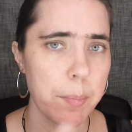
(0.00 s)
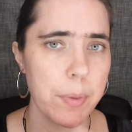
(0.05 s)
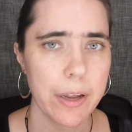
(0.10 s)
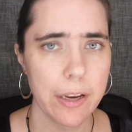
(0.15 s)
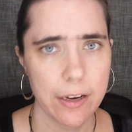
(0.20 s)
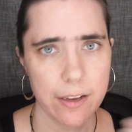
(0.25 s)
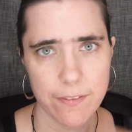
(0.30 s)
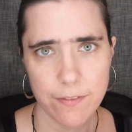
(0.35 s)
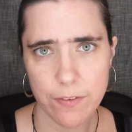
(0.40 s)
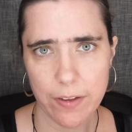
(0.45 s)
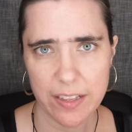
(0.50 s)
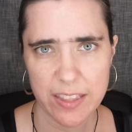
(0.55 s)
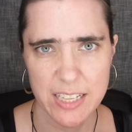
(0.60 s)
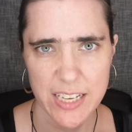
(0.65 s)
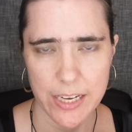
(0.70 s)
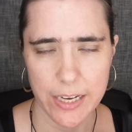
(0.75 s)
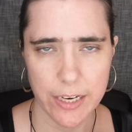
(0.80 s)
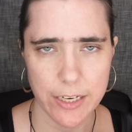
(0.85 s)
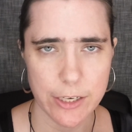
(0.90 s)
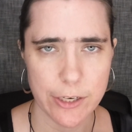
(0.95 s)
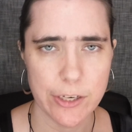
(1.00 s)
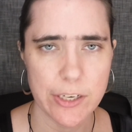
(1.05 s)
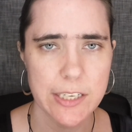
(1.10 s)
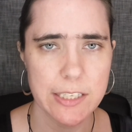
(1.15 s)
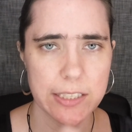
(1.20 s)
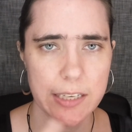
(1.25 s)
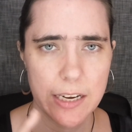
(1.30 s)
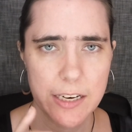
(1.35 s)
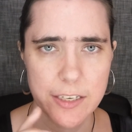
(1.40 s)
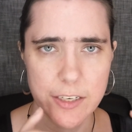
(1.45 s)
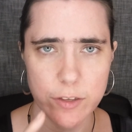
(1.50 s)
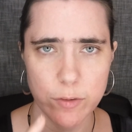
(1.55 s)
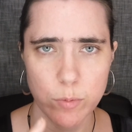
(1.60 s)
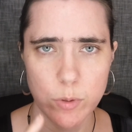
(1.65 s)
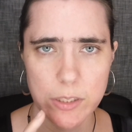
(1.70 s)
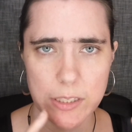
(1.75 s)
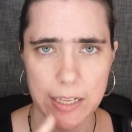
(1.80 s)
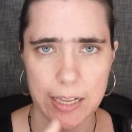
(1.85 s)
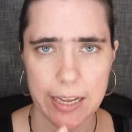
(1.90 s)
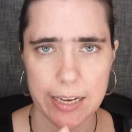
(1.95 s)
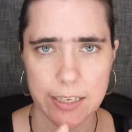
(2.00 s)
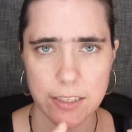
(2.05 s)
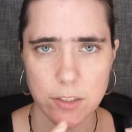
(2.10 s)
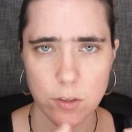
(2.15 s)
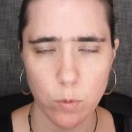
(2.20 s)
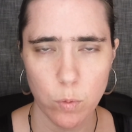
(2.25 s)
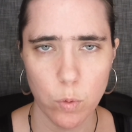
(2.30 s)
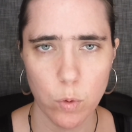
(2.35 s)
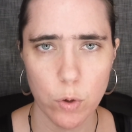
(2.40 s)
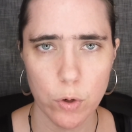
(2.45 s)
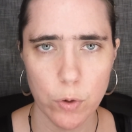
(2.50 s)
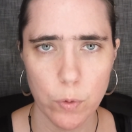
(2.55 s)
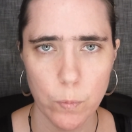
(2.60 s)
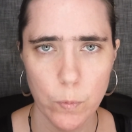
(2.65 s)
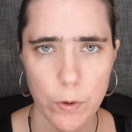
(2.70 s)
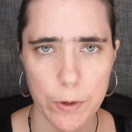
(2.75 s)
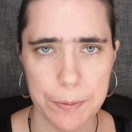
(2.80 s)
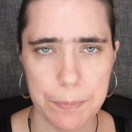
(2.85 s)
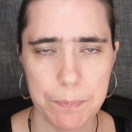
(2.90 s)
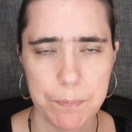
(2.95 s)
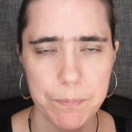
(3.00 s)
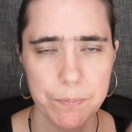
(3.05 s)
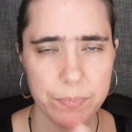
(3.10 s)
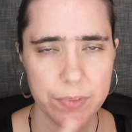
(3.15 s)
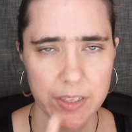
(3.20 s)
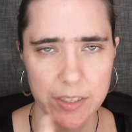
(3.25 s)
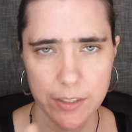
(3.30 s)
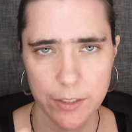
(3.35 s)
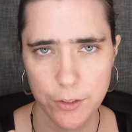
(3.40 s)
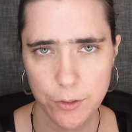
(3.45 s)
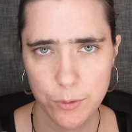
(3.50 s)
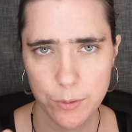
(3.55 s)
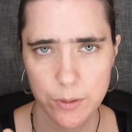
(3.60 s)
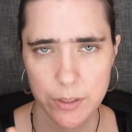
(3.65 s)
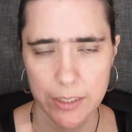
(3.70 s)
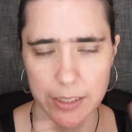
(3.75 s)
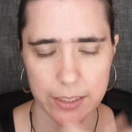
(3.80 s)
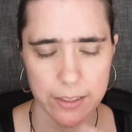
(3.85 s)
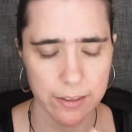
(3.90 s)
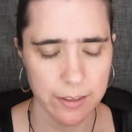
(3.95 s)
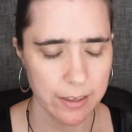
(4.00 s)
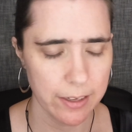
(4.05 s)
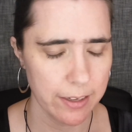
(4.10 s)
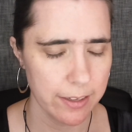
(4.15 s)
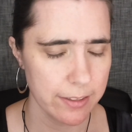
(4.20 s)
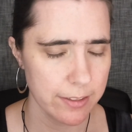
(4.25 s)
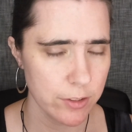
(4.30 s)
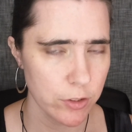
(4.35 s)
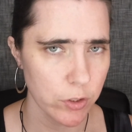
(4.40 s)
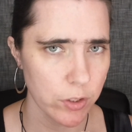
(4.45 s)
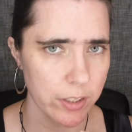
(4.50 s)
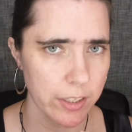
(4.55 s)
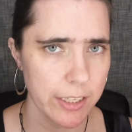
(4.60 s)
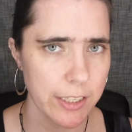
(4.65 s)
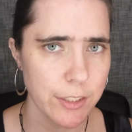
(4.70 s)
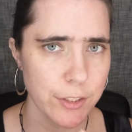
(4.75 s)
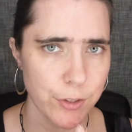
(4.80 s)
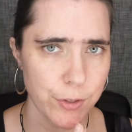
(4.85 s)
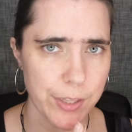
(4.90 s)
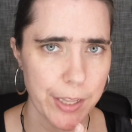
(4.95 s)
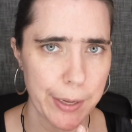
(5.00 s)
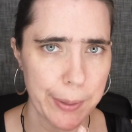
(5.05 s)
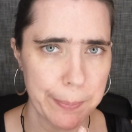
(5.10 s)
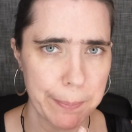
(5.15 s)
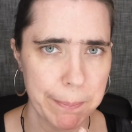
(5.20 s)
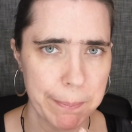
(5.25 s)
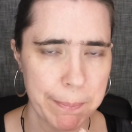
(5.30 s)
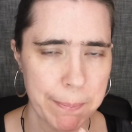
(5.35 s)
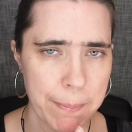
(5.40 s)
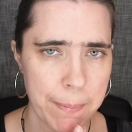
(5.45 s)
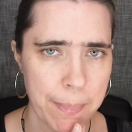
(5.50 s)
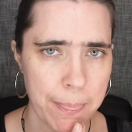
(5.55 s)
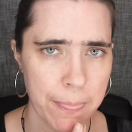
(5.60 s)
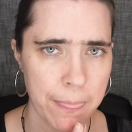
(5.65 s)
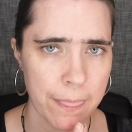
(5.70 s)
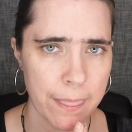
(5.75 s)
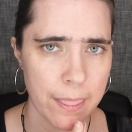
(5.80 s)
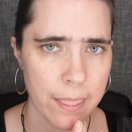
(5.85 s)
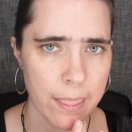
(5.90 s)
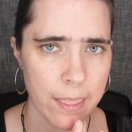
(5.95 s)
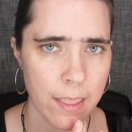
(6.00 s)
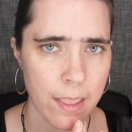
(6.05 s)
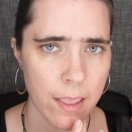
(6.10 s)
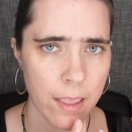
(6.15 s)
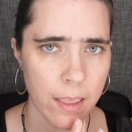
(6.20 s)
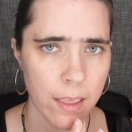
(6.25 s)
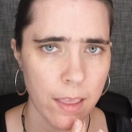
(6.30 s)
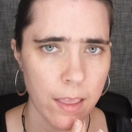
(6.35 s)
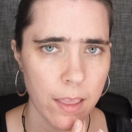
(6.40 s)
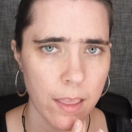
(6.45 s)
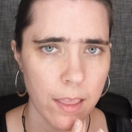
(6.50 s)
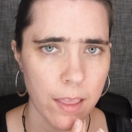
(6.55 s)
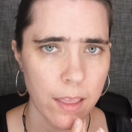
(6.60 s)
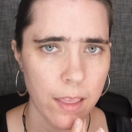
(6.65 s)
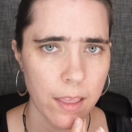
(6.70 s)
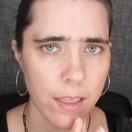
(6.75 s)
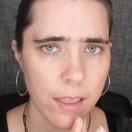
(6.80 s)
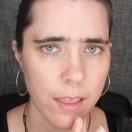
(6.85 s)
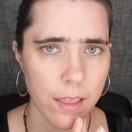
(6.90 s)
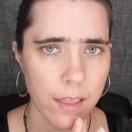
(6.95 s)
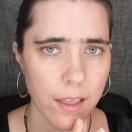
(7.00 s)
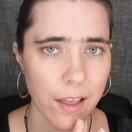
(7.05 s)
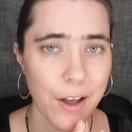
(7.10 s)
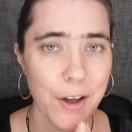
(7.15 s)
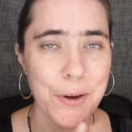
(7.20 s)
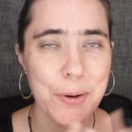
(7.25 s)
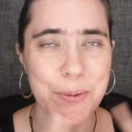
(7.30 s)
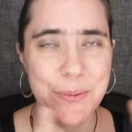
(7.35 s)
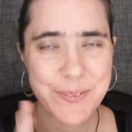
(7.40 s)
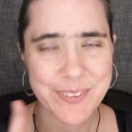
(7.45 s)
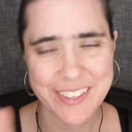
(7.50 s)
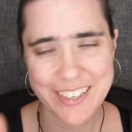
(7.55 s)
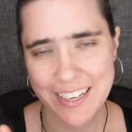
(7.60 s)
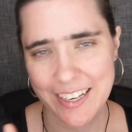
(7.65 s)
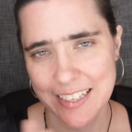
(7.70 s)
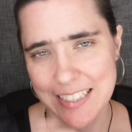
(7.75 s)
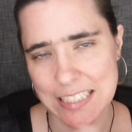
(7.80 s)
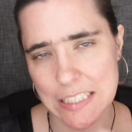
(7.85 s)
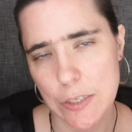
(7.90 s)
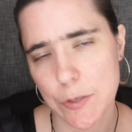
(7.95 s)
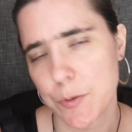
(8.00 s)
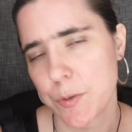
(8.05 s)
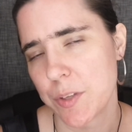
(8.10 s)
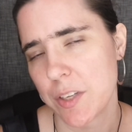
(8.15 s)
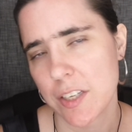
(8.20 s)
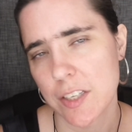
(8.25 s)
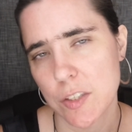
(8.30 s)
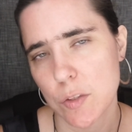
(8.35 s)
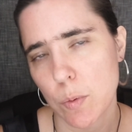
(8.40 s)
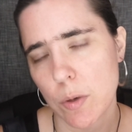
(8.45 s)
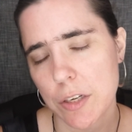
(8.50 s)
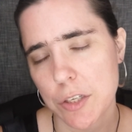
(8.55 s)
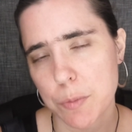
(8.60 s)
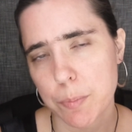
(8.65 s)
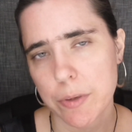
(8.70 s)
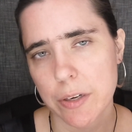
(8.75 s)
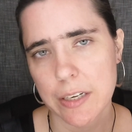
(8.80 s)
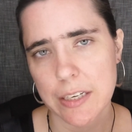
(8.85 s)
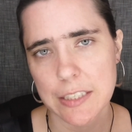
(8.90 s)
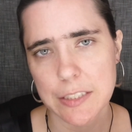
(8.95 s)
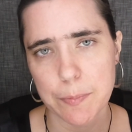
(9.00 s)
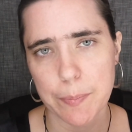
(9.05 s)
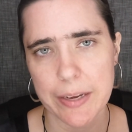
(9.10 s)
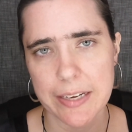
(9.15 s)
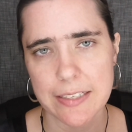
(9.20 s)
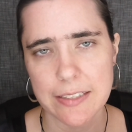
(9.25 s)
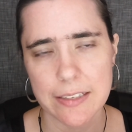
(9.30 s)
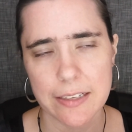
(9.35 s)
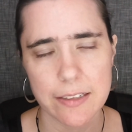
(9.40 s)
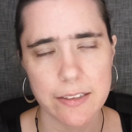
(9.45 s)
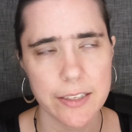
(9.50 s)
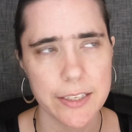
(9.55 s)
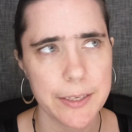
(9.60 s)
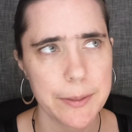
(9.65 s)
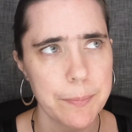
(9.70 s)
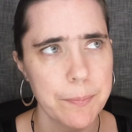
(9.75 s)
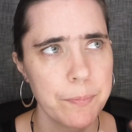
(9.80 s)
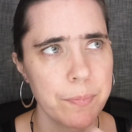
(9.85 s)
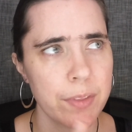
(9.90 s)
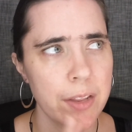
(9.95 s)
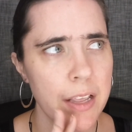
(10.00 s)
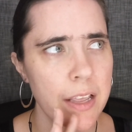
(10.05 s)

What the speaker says: but if at the end you decide you would like to order one, then you can certainly do that. Oh, yeah, so the swatch book is basically,